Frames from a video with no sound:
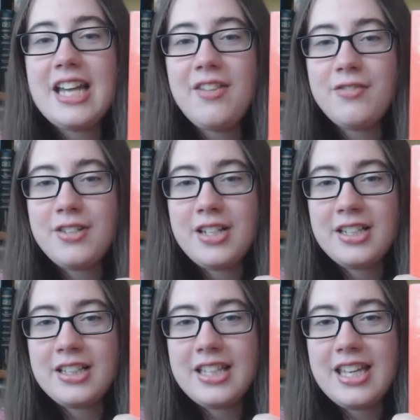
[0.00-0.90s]

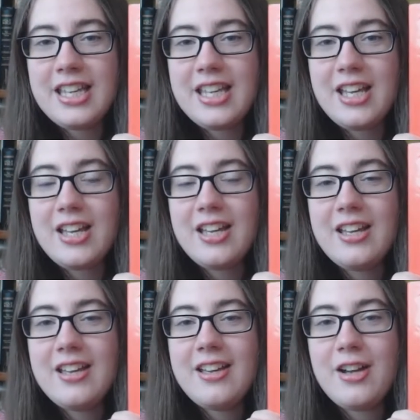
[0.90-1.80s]
definitely
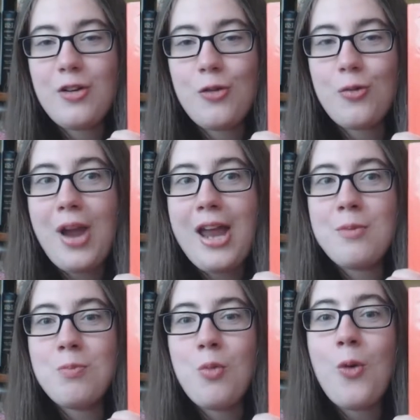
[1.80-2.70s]

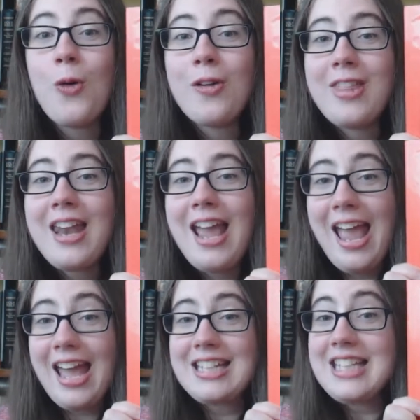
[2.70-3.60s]
read more than I
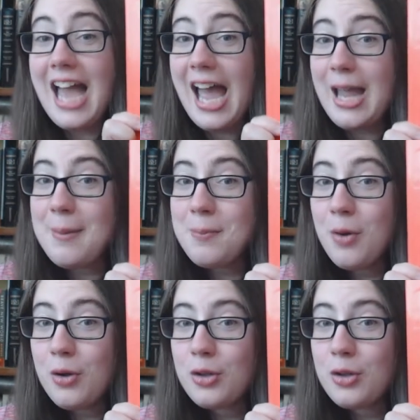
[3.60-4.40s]
had time